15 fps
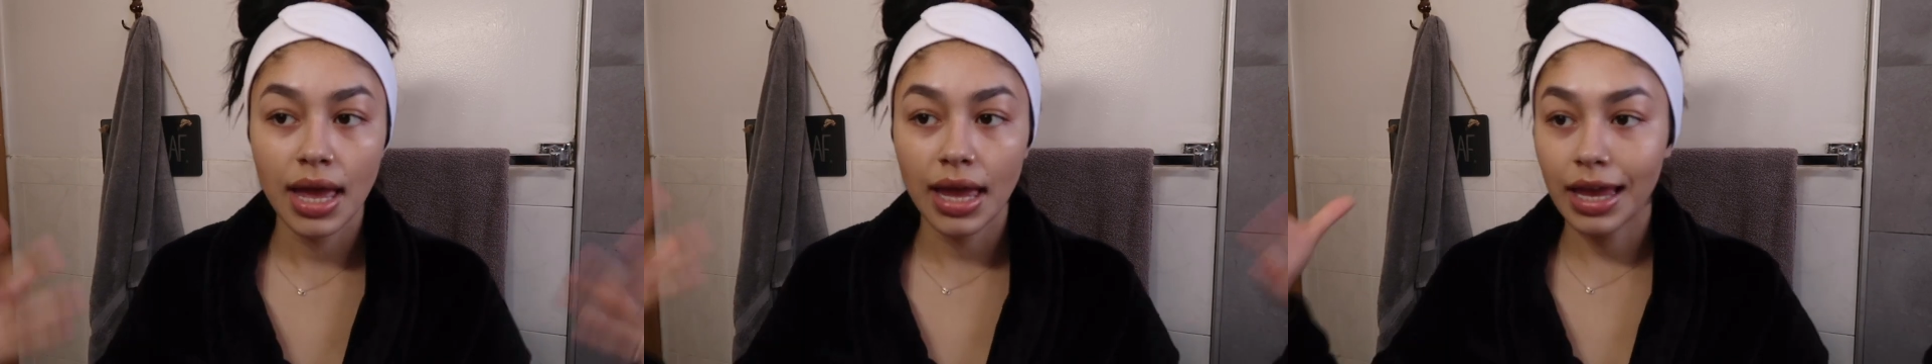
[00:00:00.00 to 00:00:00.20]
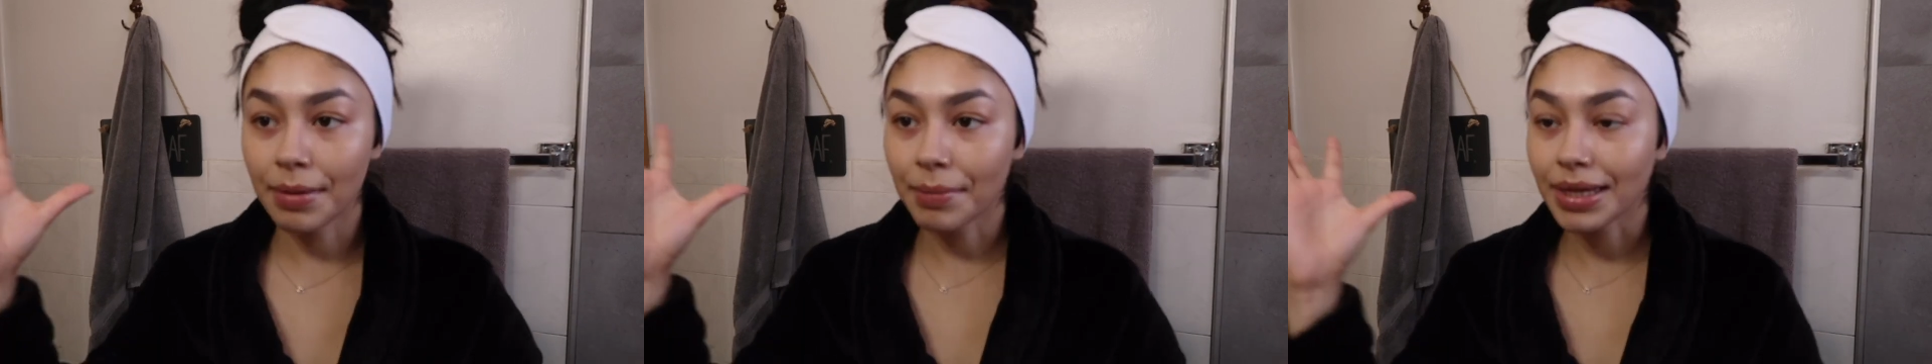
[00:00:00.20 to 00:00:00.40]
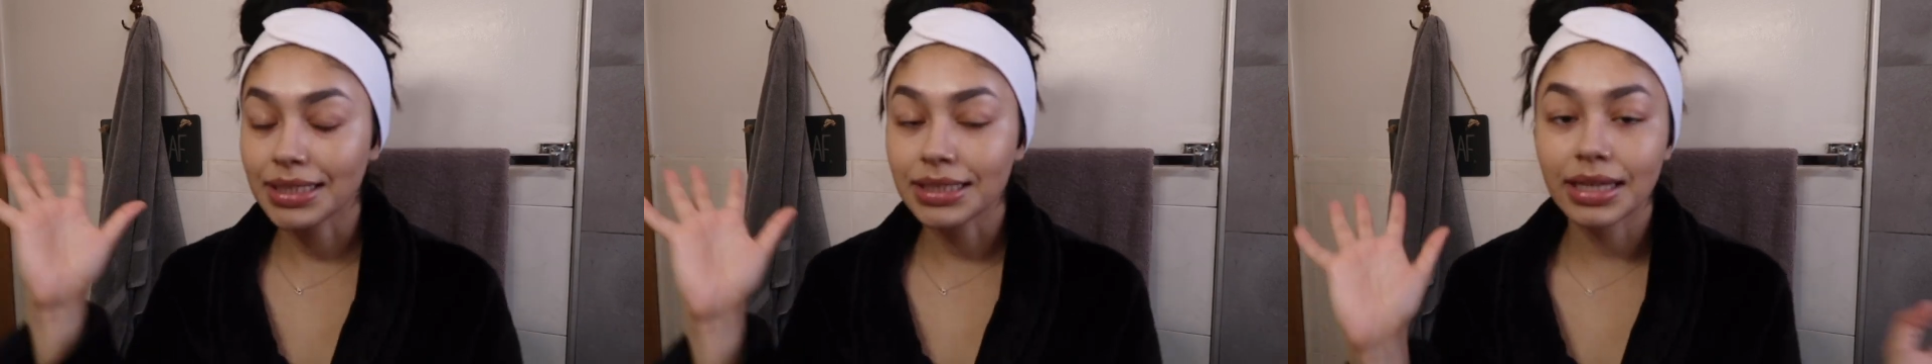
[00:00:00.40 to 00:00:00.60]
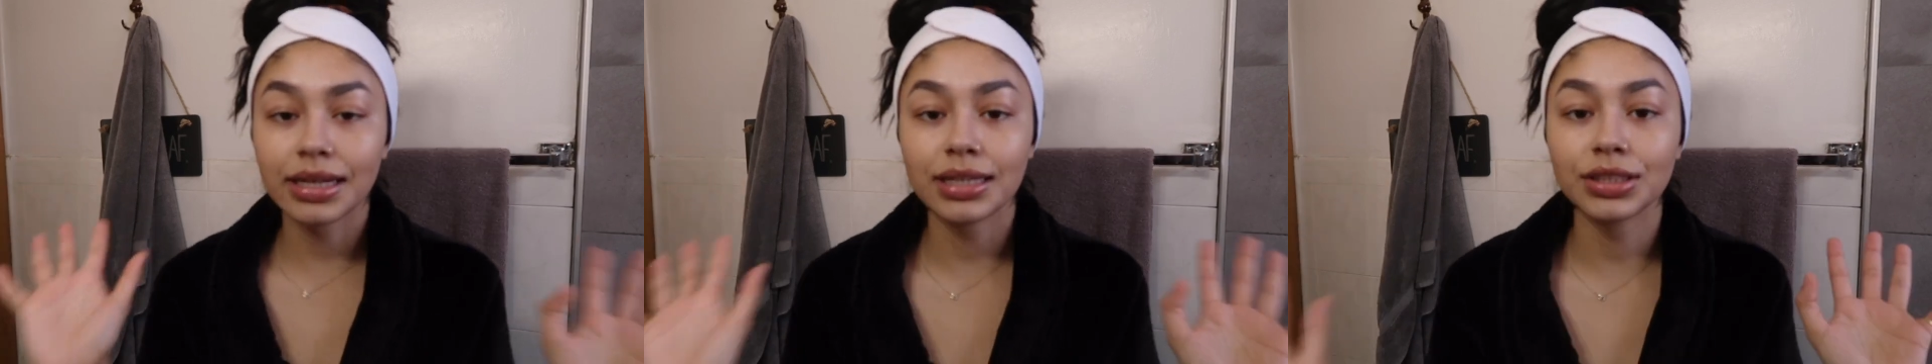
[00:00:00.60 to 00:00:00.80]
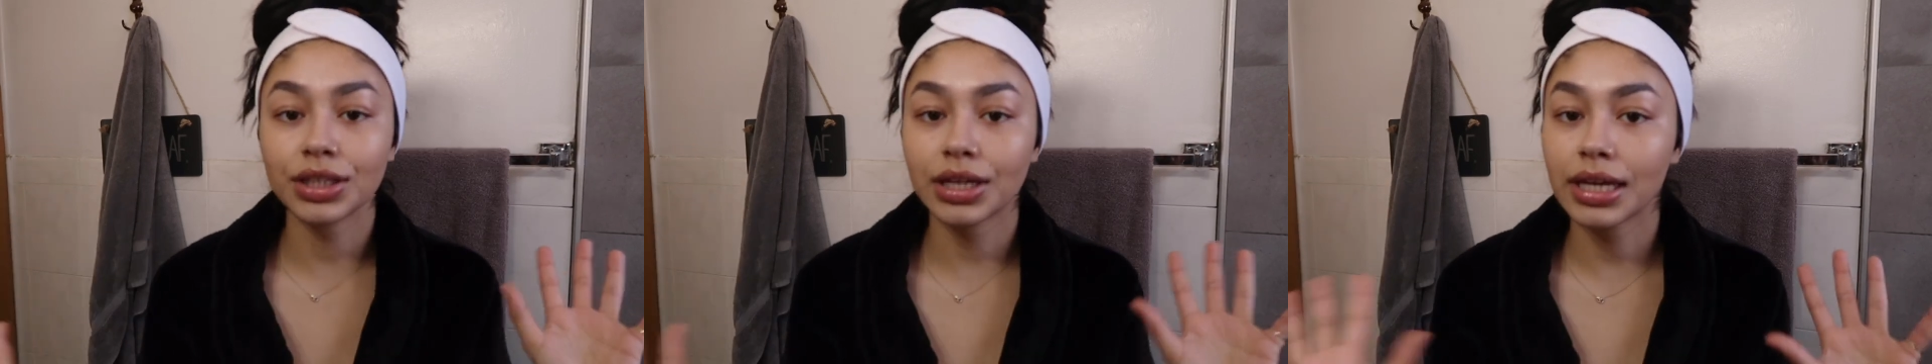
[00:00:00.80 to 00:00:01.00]
and my skin
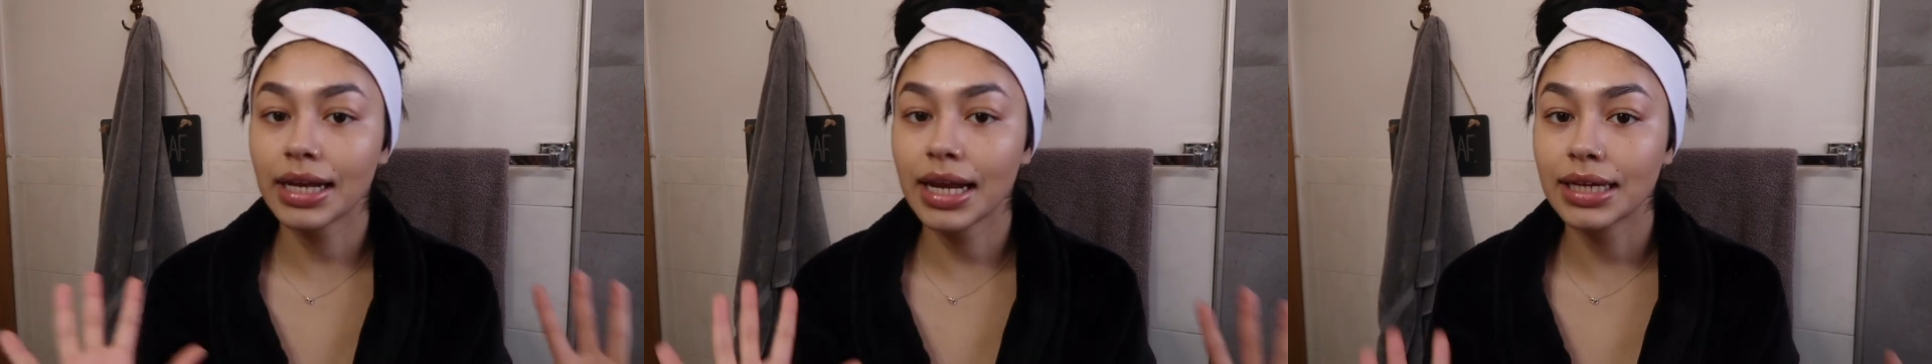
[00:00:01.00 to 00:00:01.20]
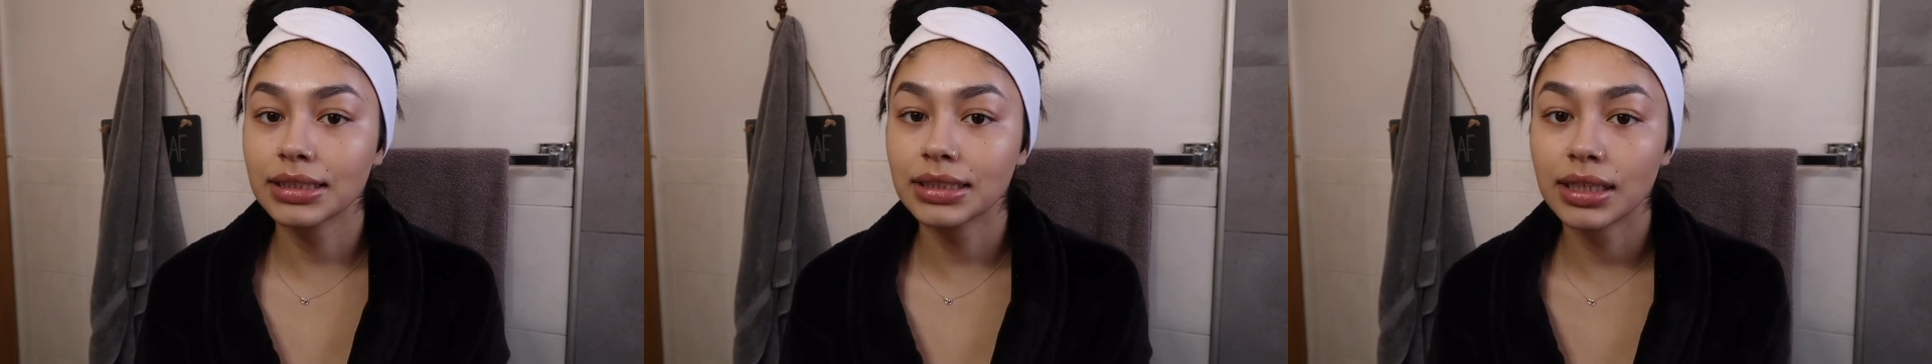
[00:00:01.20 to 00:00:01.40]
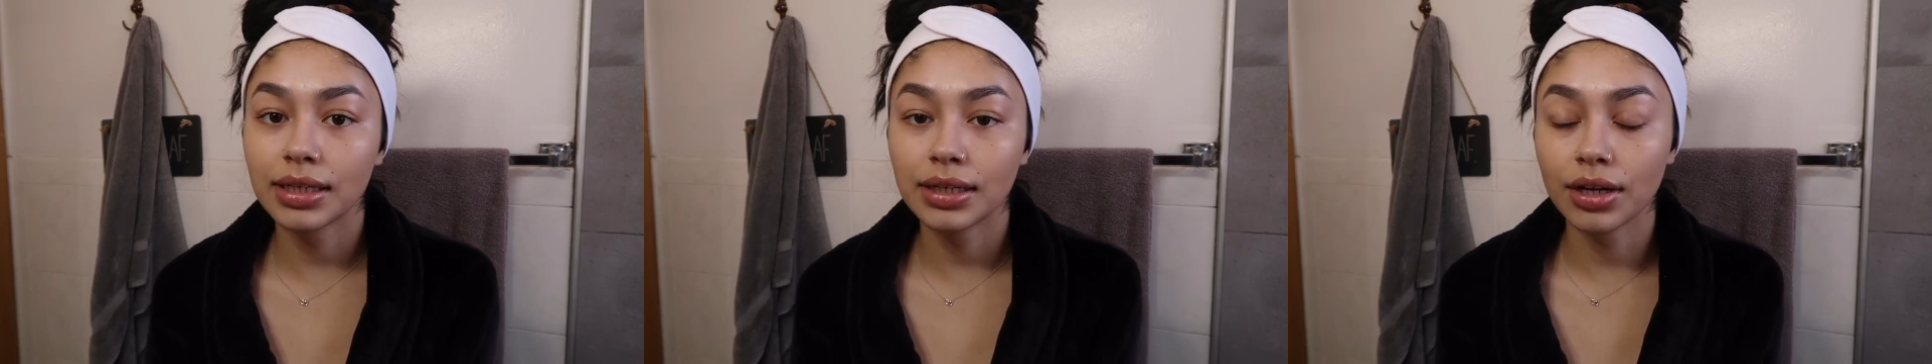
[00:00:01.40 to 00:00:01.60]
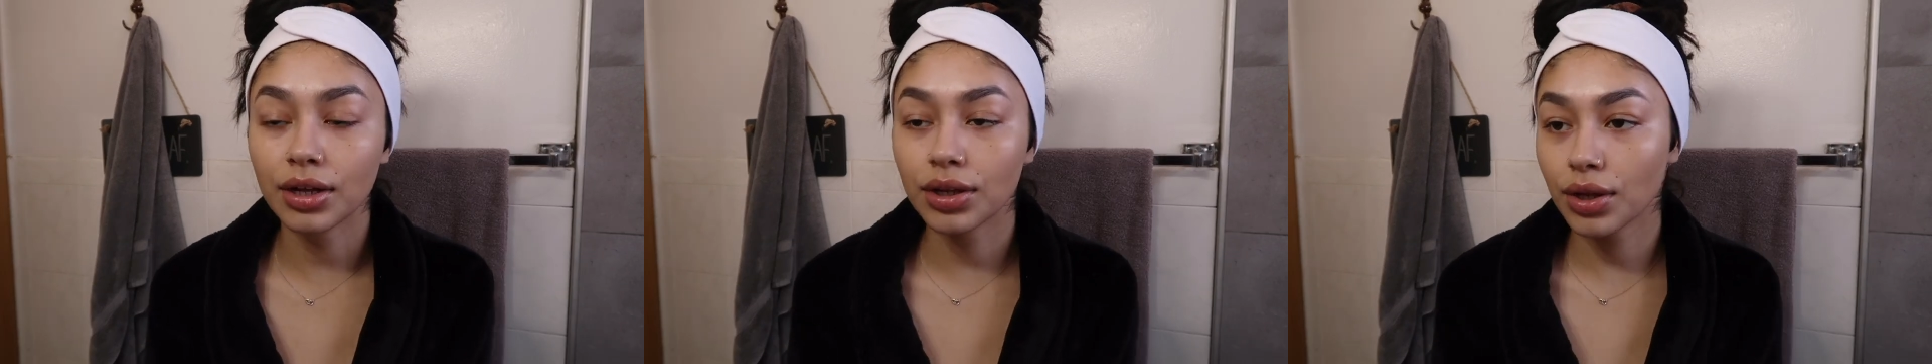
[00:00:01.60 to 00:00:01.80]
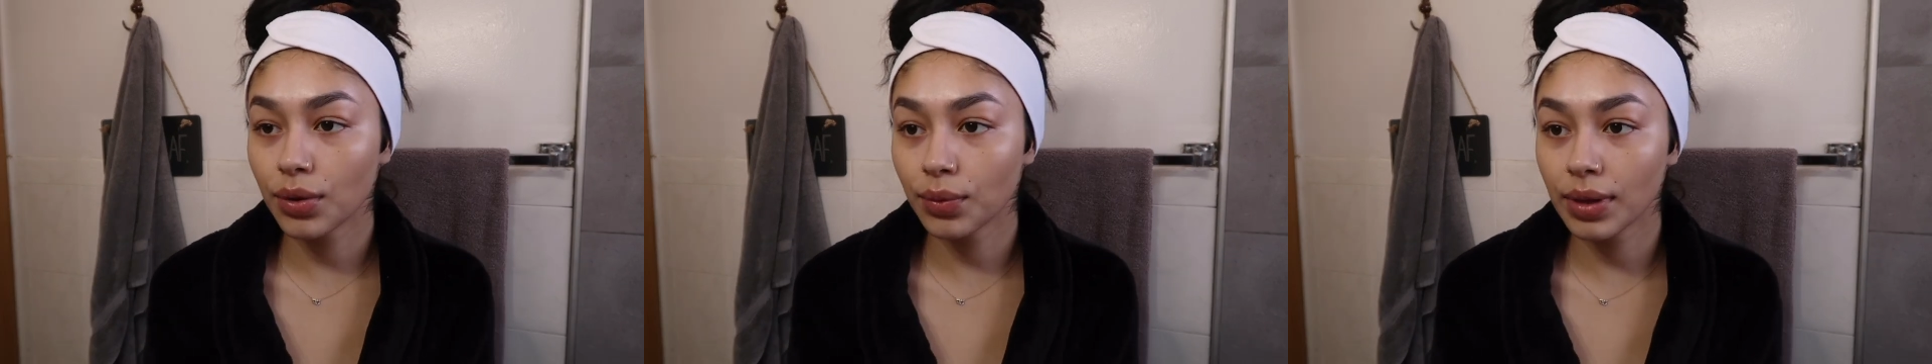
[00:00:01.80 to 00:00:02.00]
is looking nice and
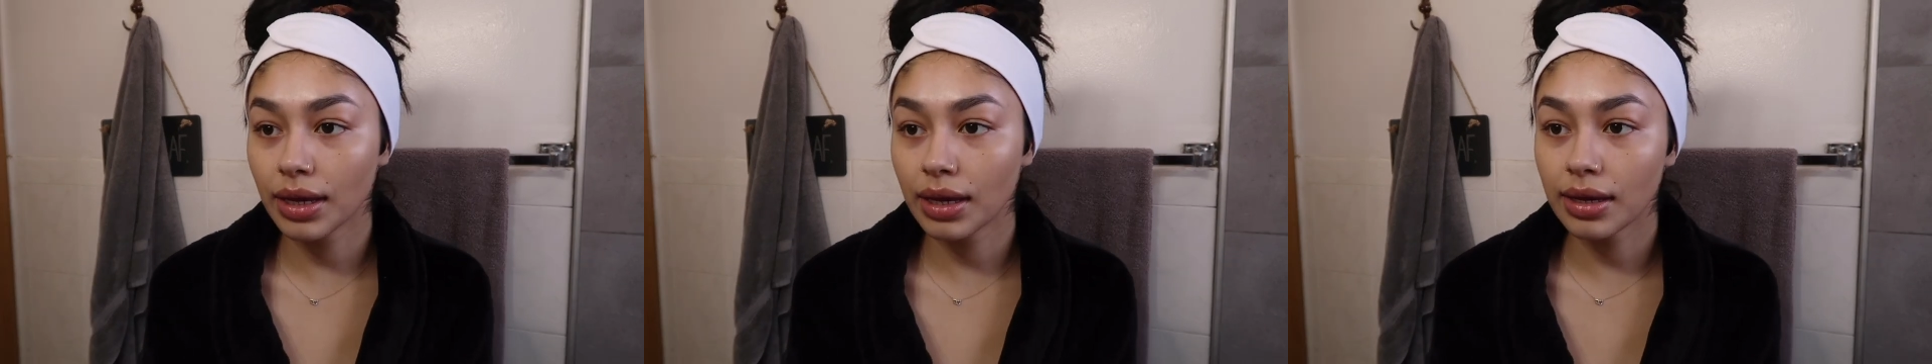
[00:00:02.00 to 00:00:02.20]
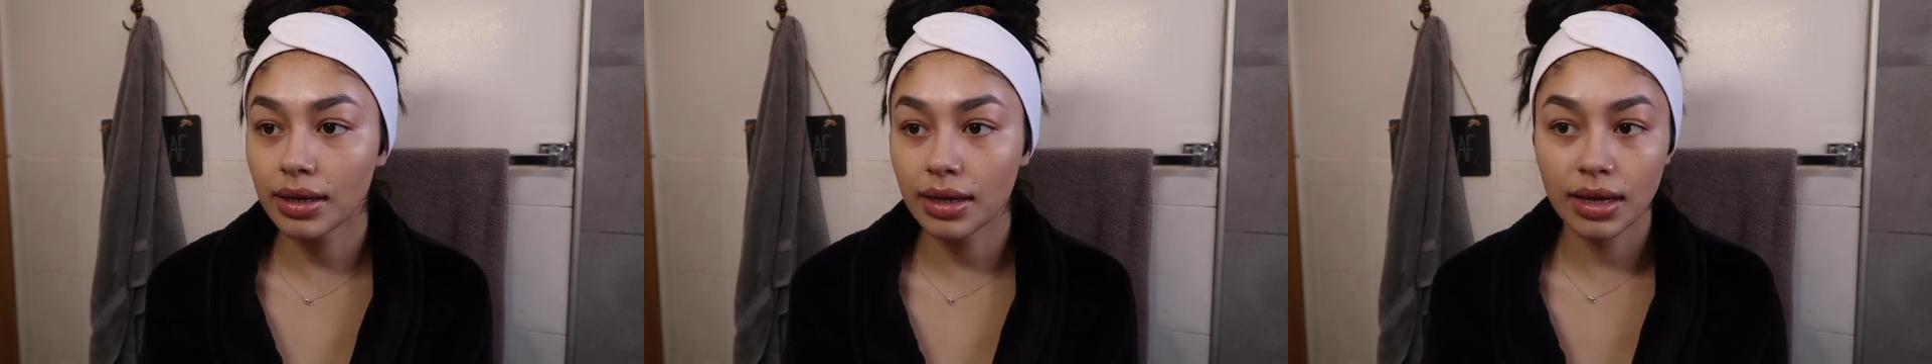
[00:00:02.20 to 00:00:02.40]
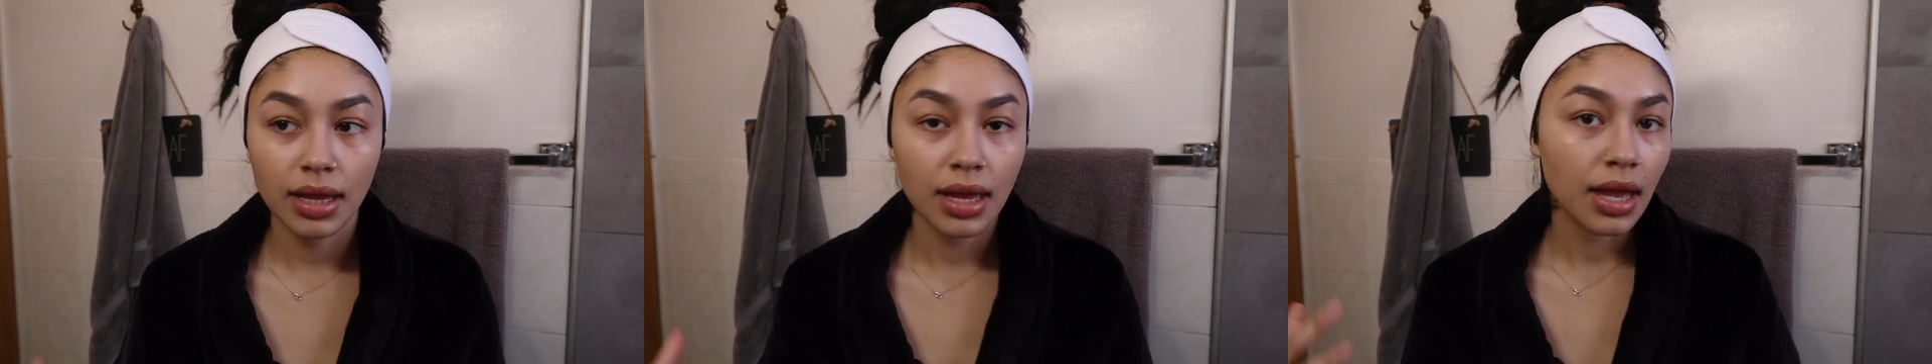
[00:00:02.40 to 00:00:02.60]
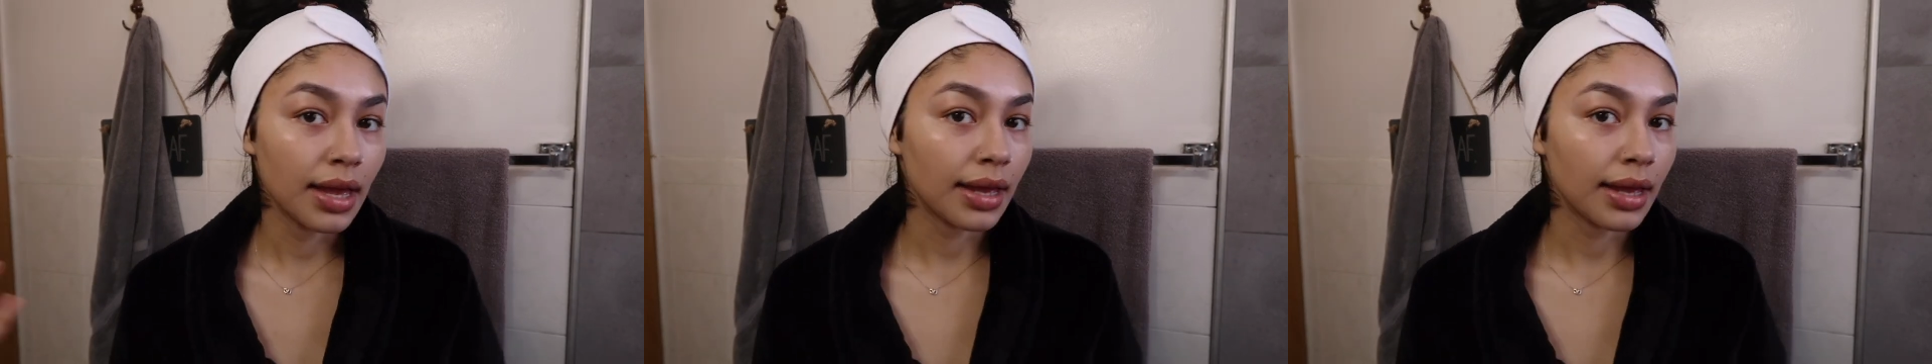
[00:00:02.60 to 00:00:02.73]
glowy